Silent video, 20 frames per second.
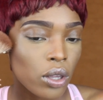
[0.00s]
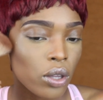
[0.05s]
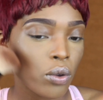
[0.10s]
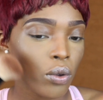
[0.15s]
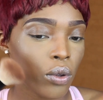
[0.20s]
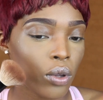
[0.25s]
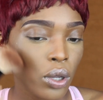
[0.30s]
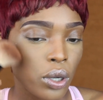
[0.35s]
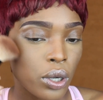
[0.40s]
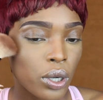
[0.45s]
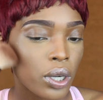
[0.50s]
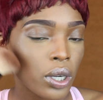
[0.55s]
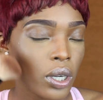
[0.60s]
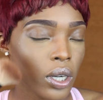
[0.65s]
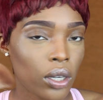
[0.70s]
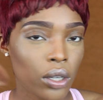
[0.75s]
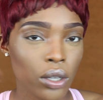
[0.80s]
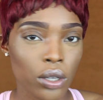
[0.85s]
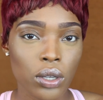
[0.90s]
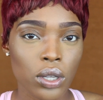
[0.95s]
You learn
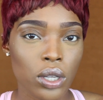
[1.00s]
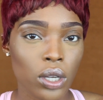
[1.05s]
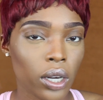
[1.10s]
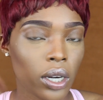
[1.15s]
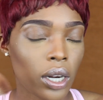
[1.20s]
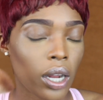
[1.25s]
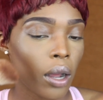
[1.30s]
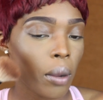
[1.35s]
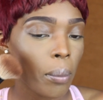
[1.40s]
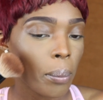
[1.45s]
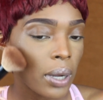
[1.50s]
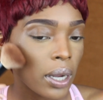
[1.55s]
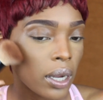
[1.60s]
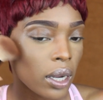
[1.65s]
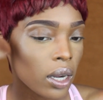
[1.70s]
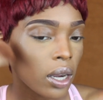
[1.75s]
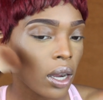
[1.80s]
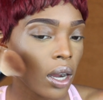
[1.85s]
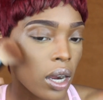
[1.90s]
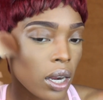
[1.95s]
and you start out
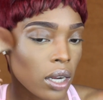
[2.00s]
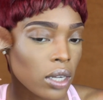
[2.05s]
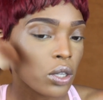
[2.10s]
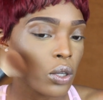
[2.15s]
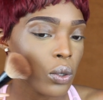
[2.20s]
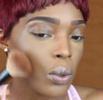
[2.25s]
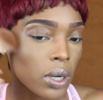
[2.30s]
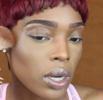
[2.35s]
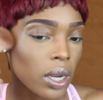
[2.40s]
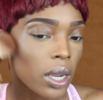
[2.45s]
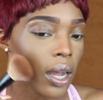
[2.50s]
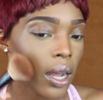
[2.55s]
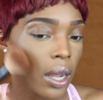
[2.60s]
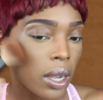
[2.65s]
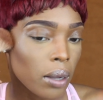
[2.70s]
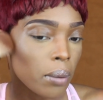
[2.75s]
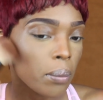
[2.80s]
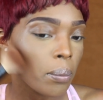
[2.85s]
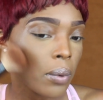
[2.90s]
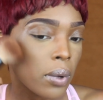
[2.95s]
by contouring
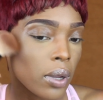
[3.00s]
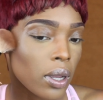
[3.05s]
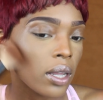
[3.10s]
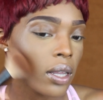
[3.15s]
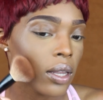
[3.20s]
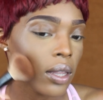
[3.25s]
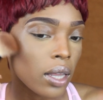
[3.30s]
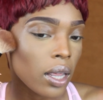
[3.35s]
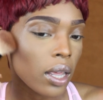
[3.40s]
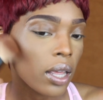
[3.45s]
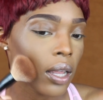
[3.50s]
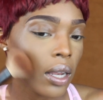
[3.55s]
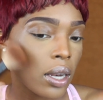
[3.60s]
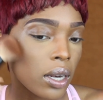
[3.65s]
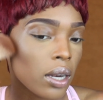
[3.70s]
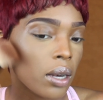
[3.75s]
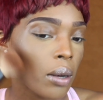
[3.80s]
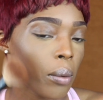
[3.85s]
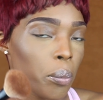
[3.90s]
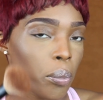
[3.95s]
up and
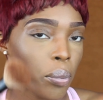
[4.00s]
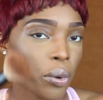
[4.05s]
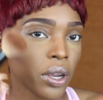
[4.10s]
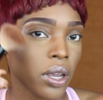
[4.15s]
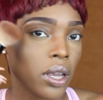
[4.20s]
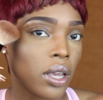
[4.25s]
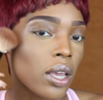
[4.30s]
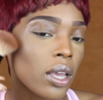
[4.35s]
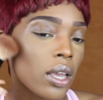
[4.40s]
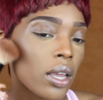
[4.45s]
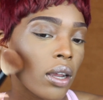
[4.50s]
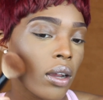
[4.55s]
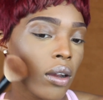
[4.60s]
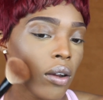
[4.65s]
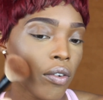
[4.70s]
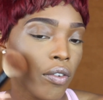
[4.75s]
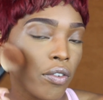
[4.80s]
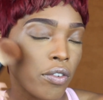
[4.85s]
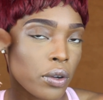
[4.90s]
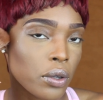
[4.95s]
then bring it
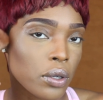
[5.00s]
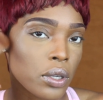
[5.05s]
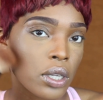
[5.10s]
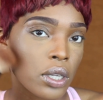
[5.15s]
full